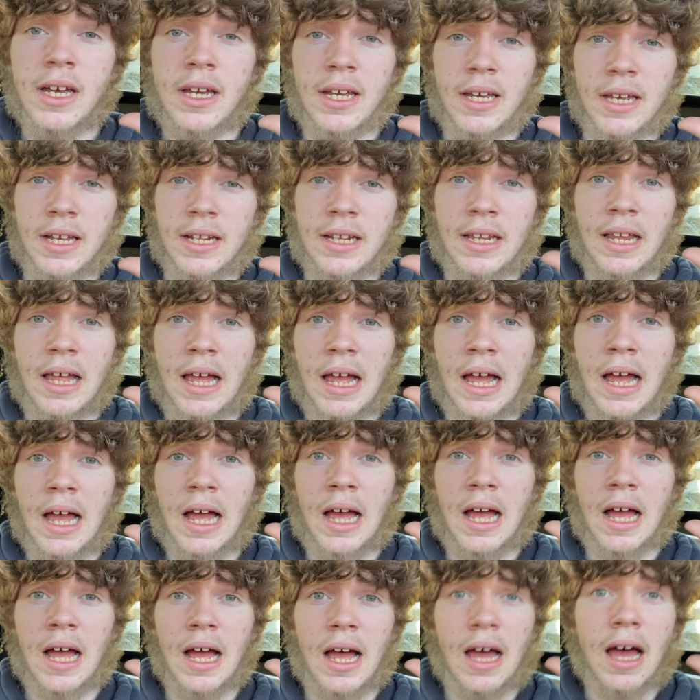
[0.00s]
and
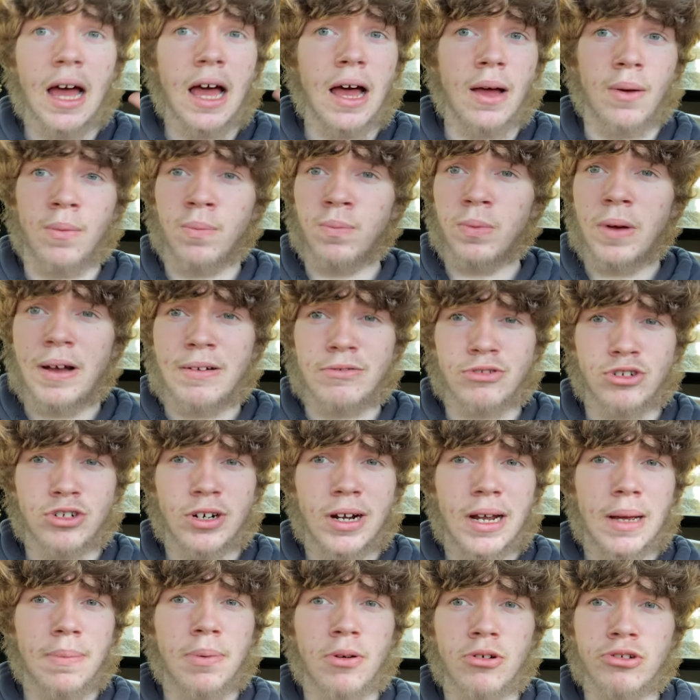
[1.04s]
I'll, I'll
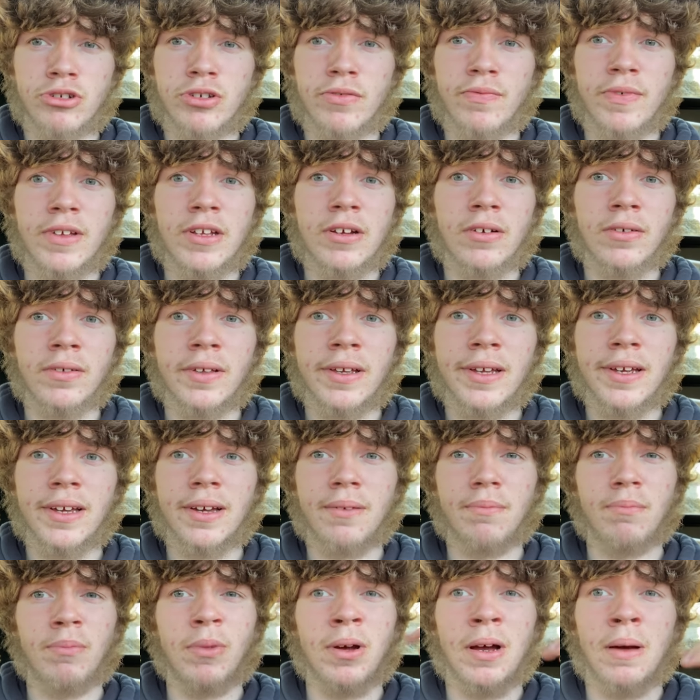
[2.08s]
try to post a video on that,
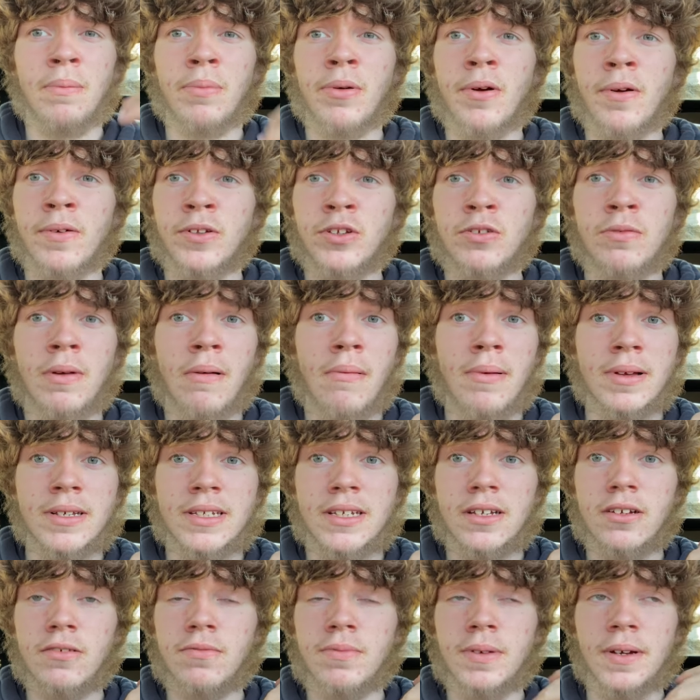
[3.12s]
but I'm probably do by
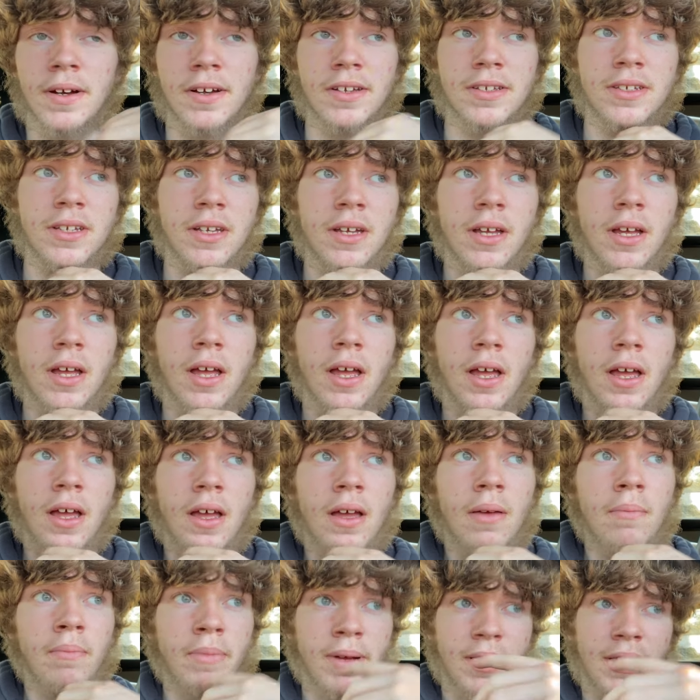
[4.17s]
myself because my